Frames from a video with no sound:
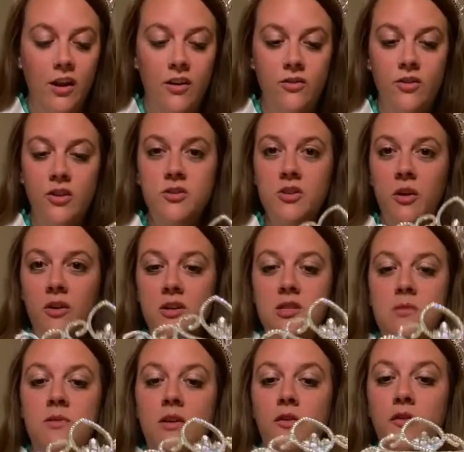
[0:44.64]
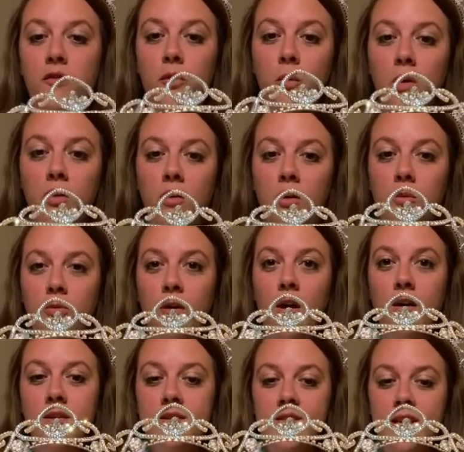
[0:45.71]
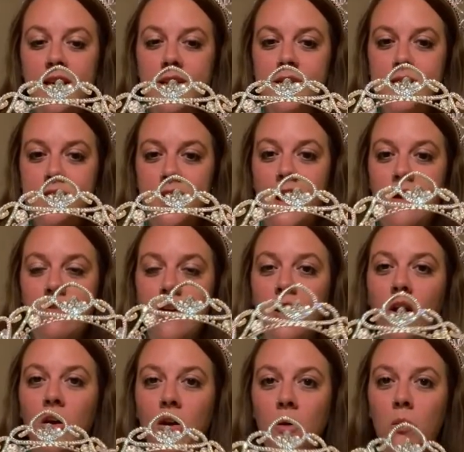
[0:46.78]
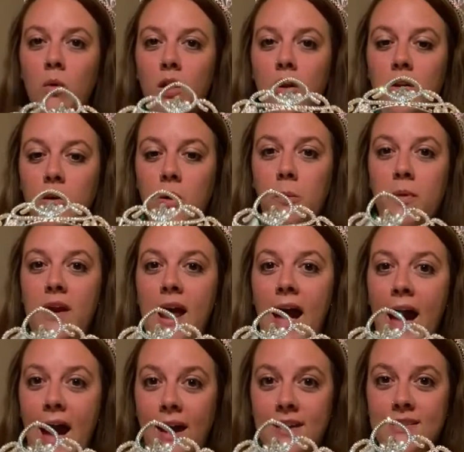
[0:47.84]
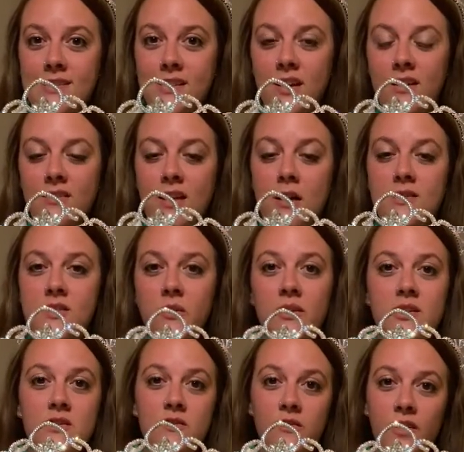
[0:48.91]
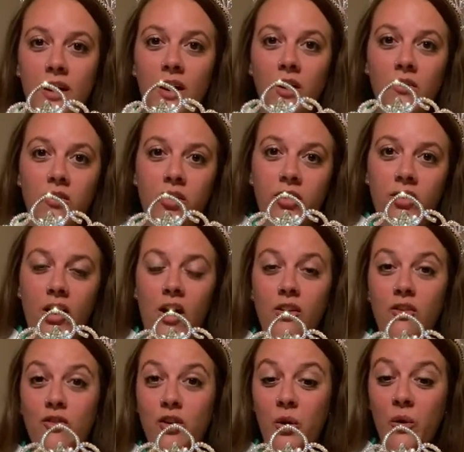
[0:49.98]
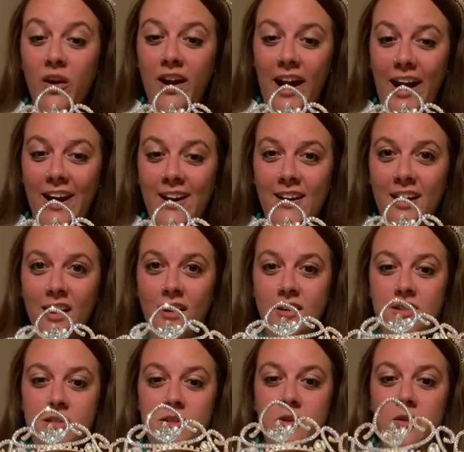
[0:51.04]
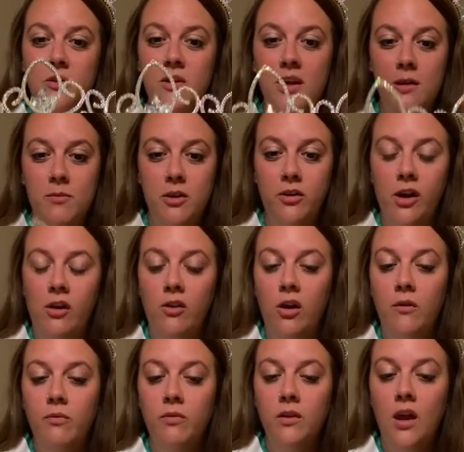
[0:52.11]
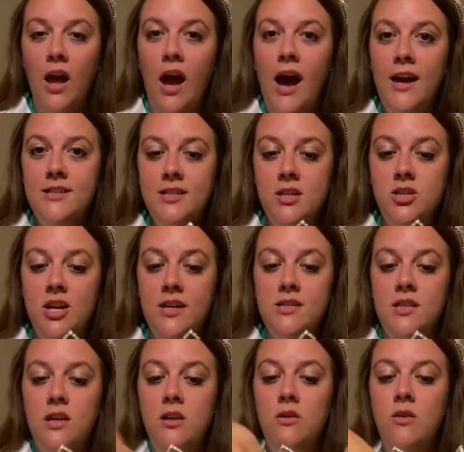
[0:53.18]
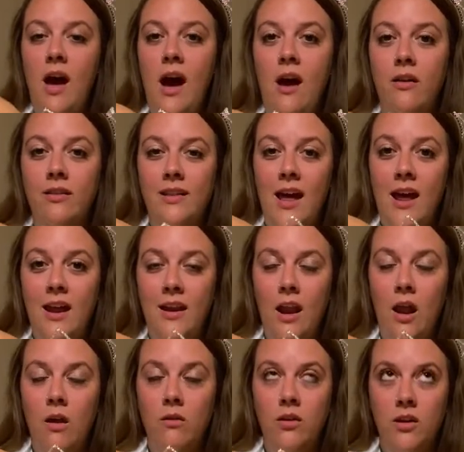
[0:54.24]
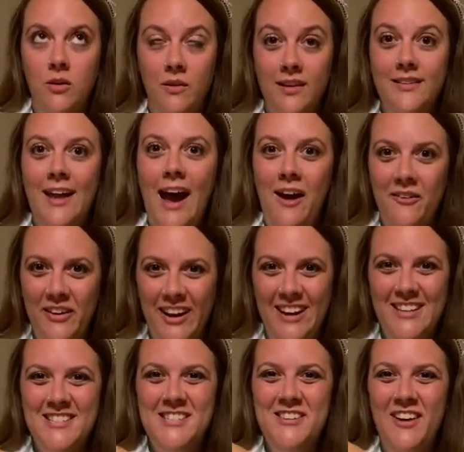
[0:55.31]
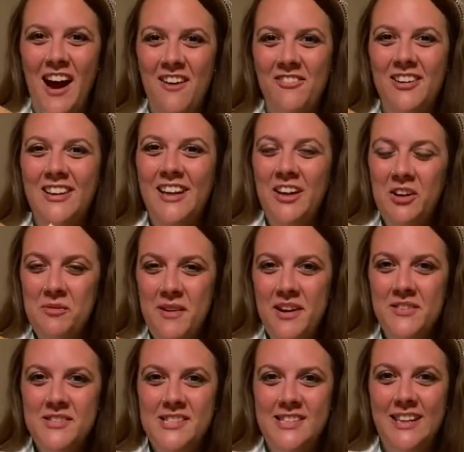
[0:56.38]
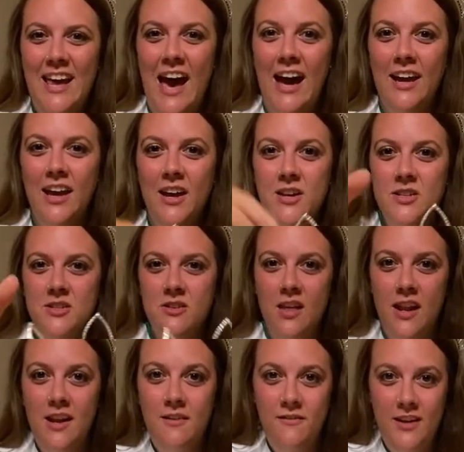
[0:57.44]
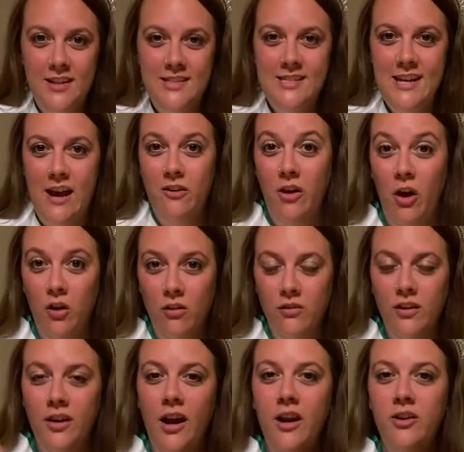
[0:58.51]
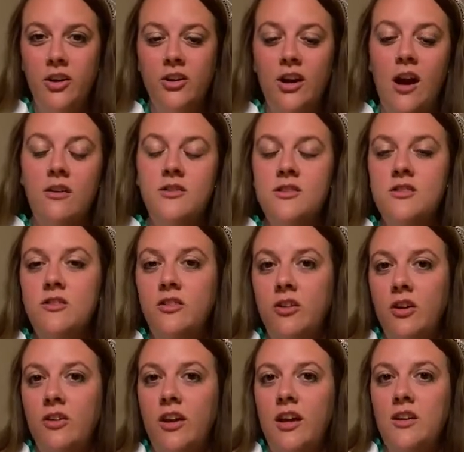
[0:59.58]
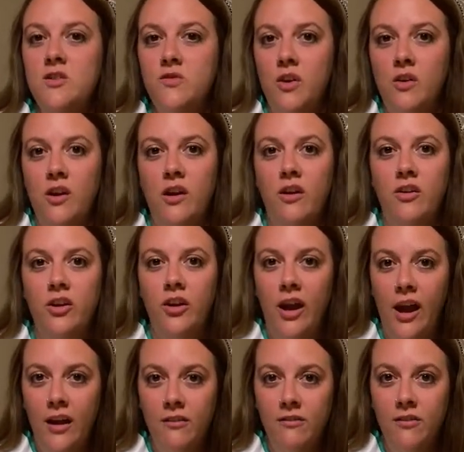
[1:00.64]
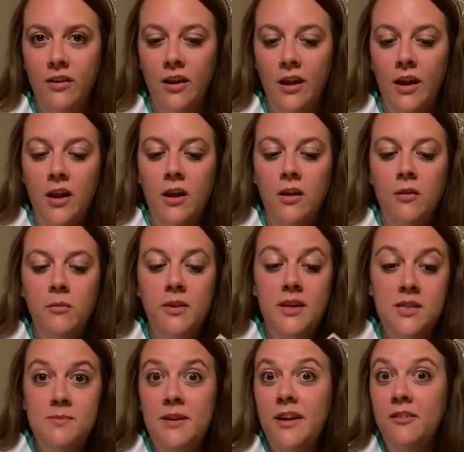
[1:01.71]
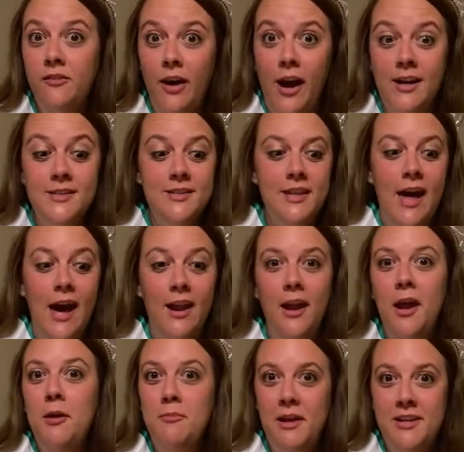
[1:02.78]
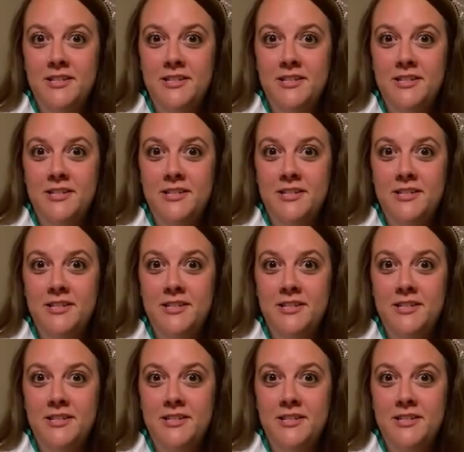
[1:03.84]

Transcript: There's going to be 4 little prongs inside that you're going to want to loop an X that's going to fit over the crown of your head to keep the crown on. I suggest that you allow it to have a little bit of slack so that it fits down over and your crown doesn't look like it's floating on your head. Please be advised that it may